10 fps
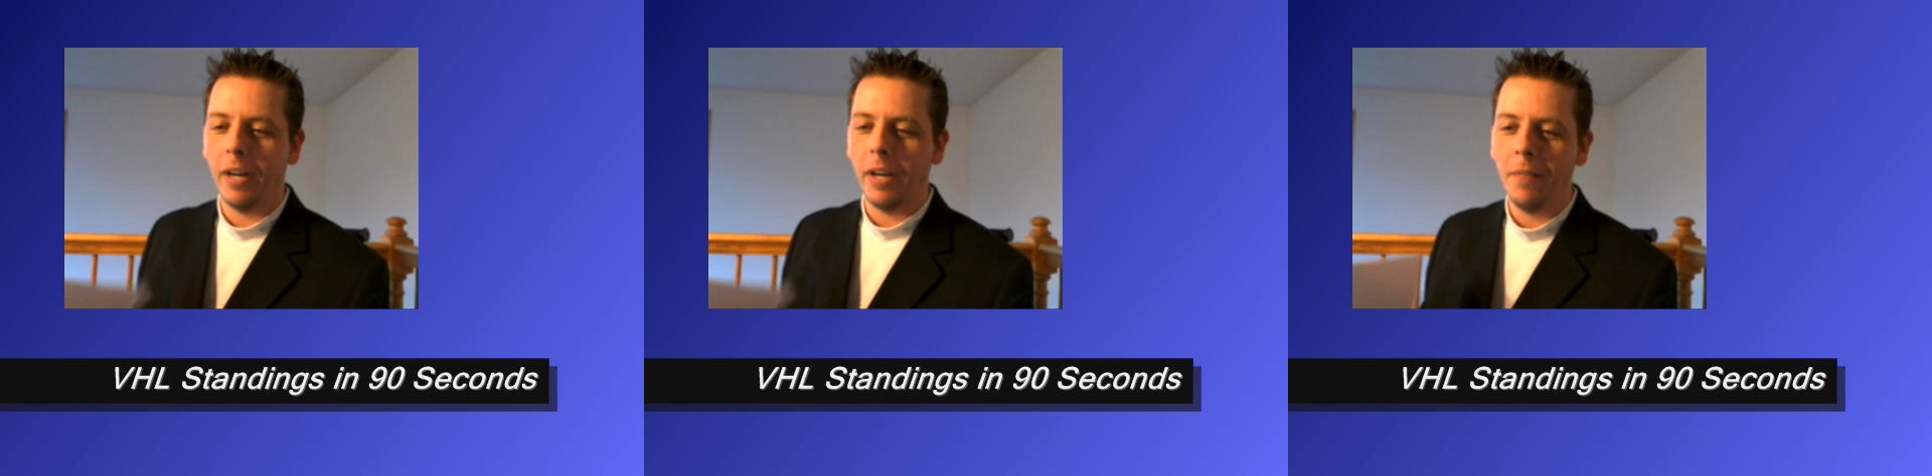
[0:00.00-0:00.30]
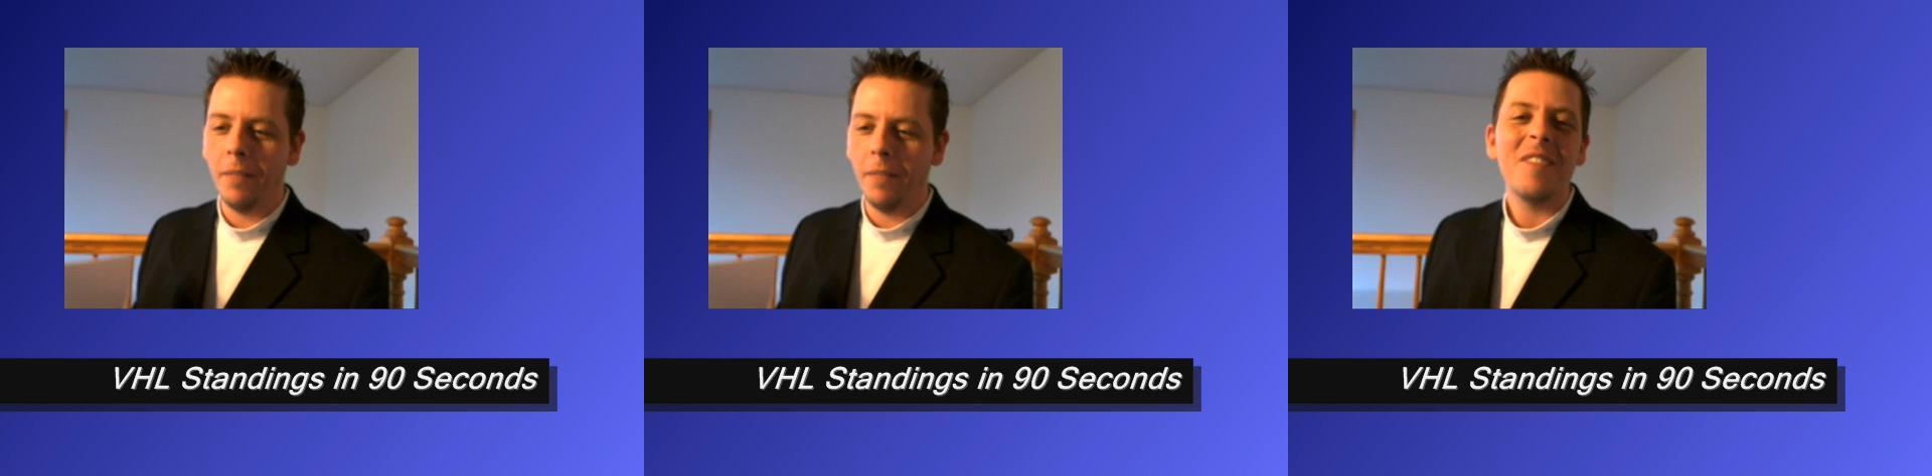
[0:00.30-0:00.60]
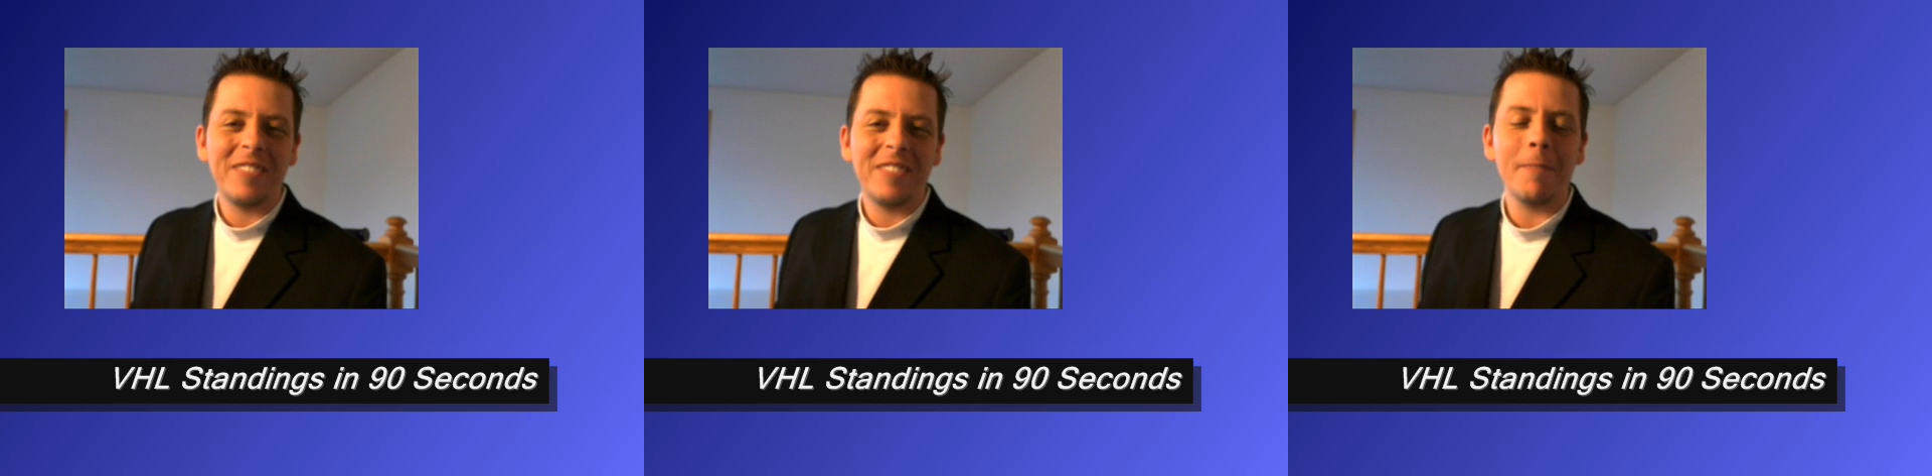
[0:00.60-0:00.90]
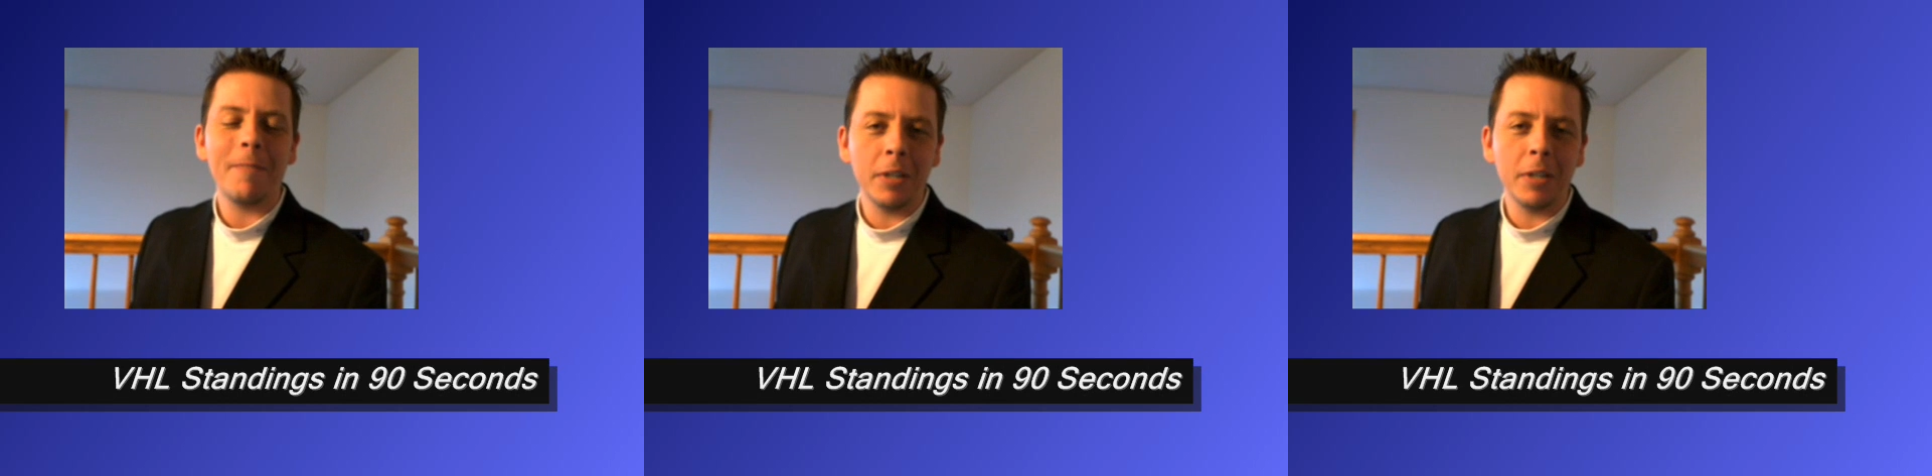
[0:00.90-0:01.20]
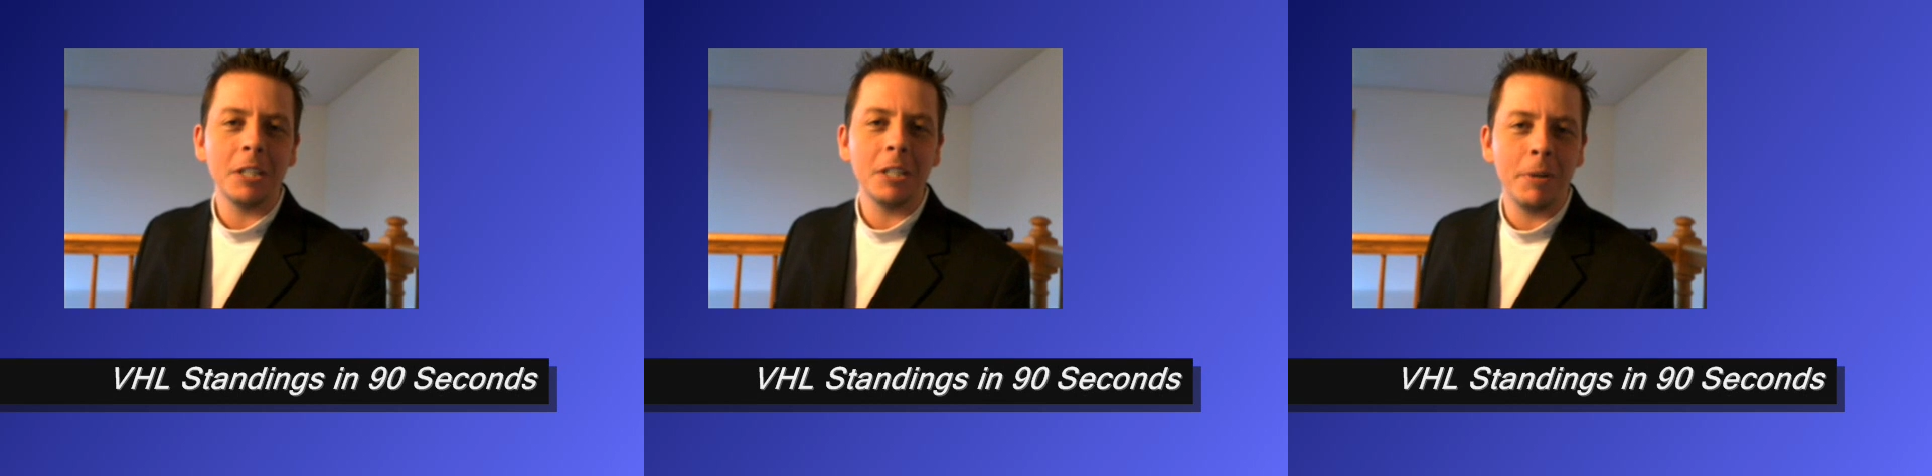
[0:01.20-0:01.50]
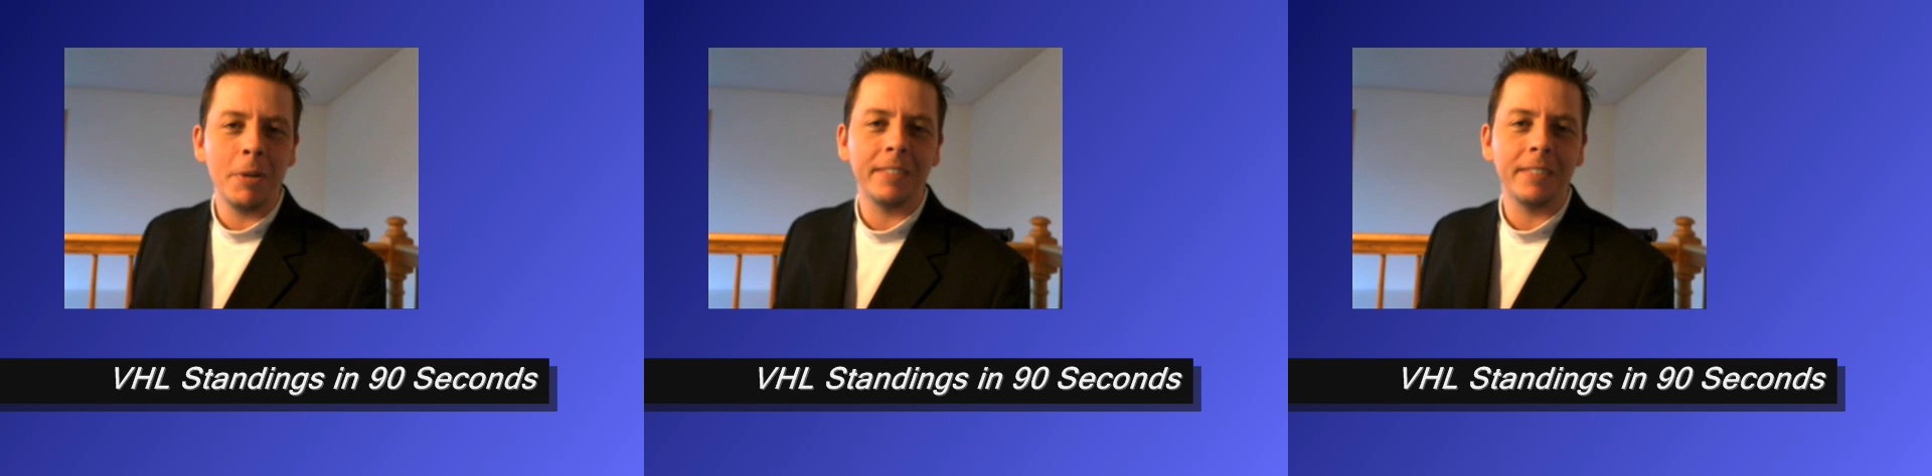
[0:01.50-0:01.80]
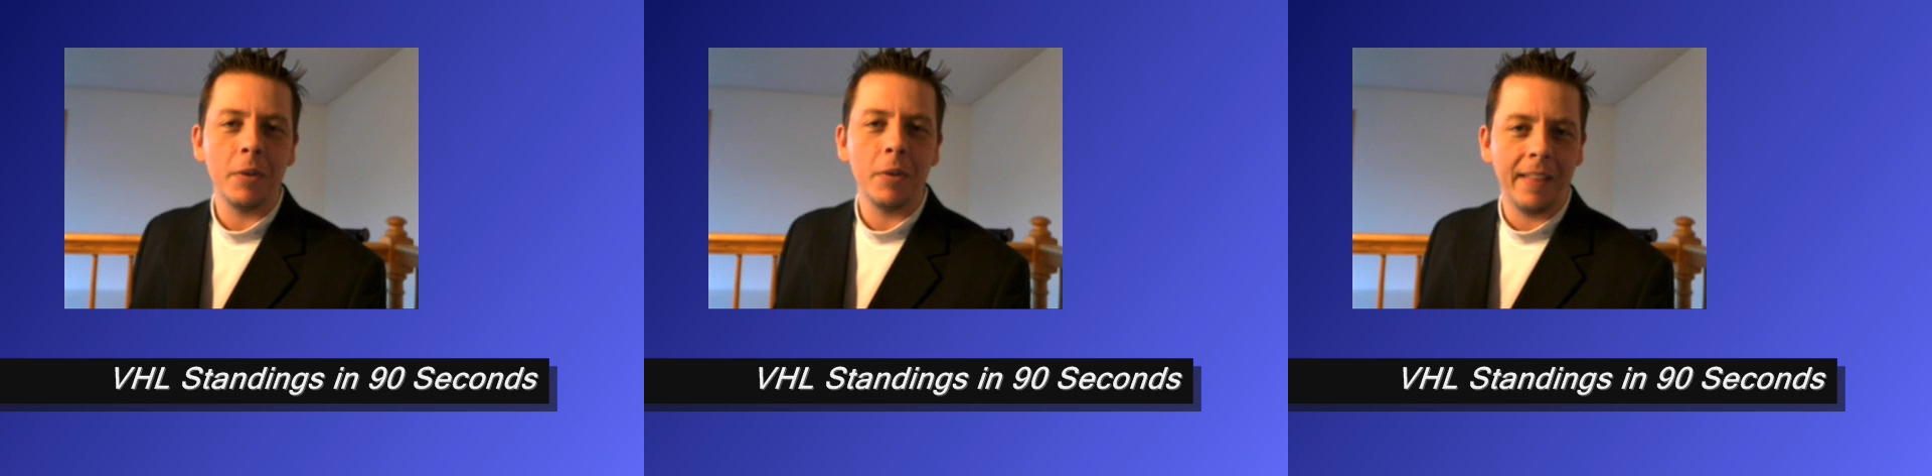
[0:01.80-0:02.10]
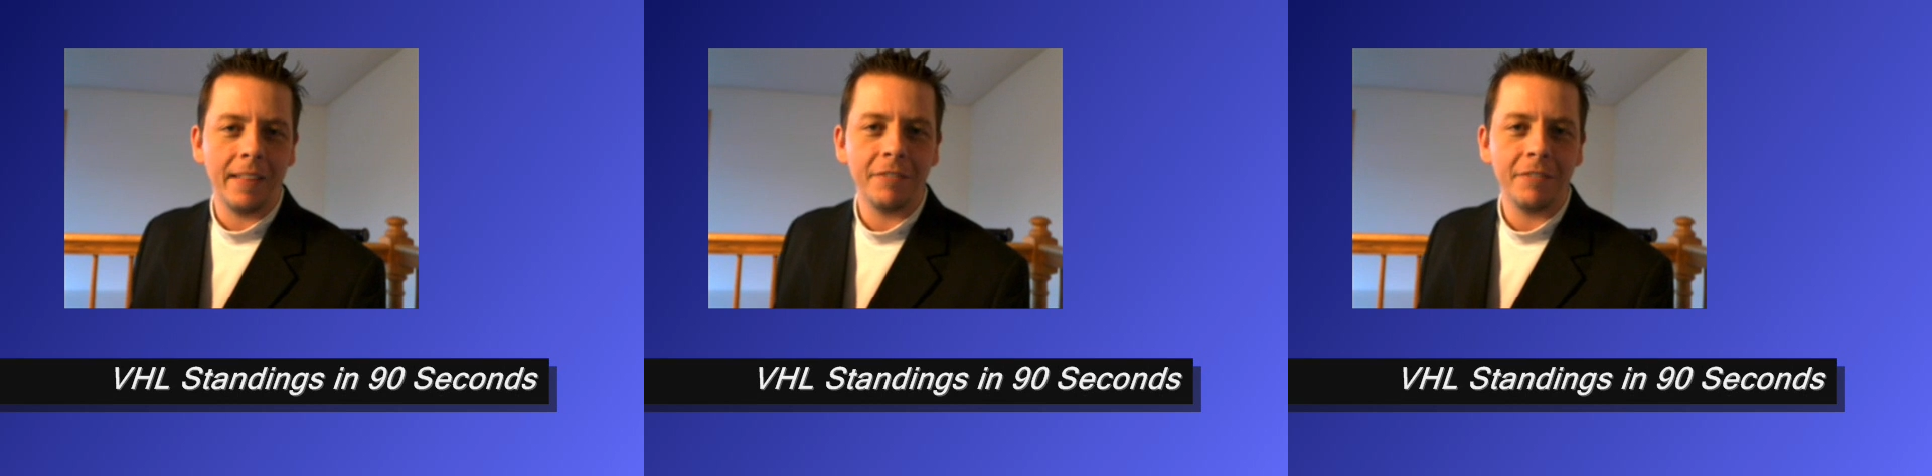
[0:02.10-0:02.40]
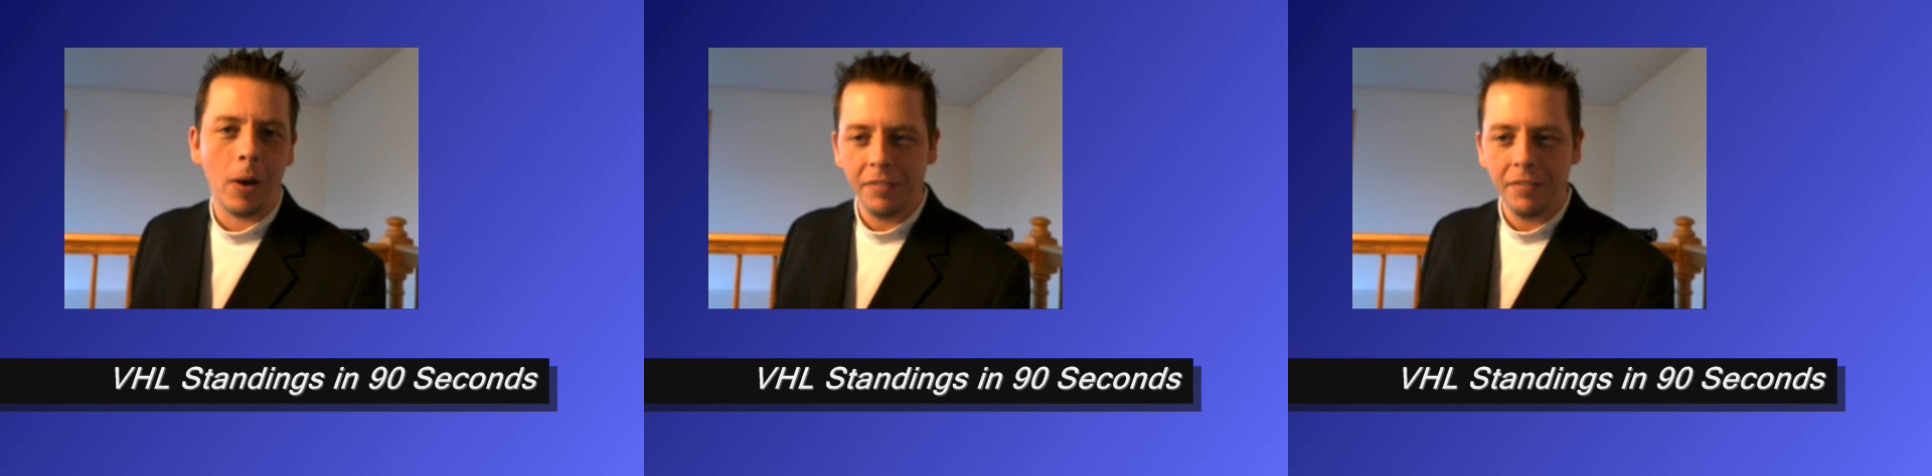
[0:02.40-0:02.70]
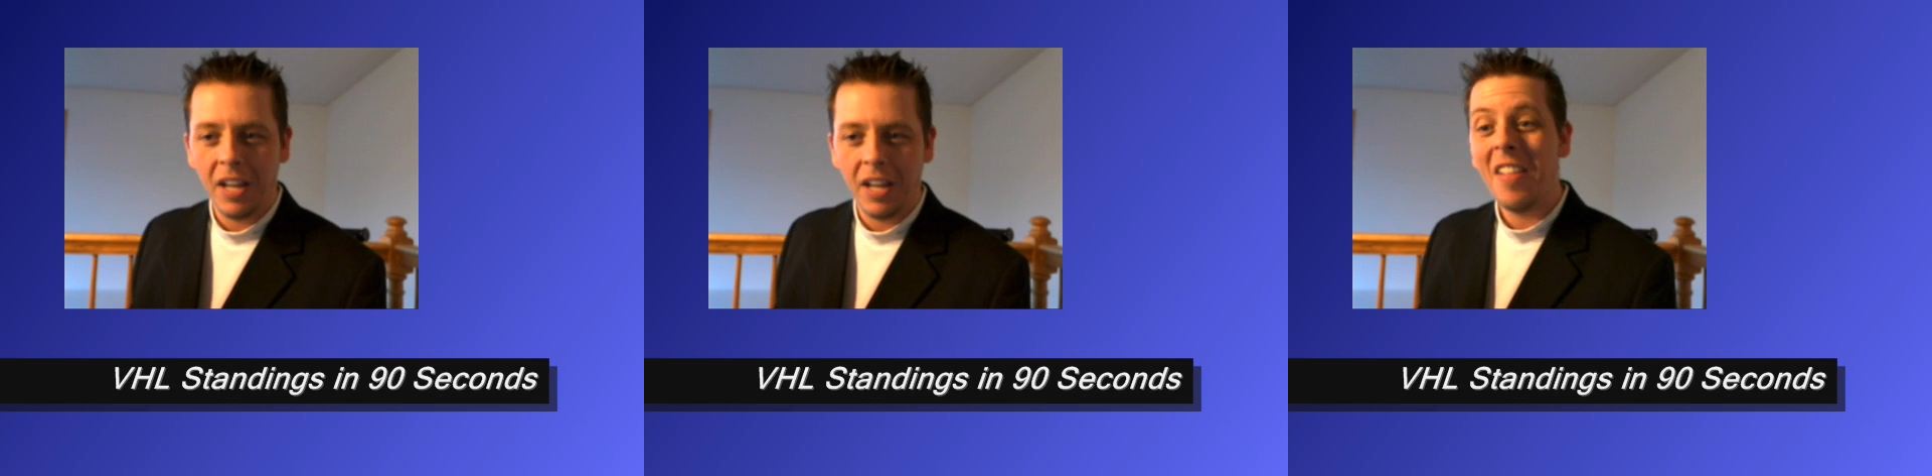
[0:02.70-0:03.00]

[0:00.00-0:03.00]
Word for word: Well, they pretty much picked up where they left off.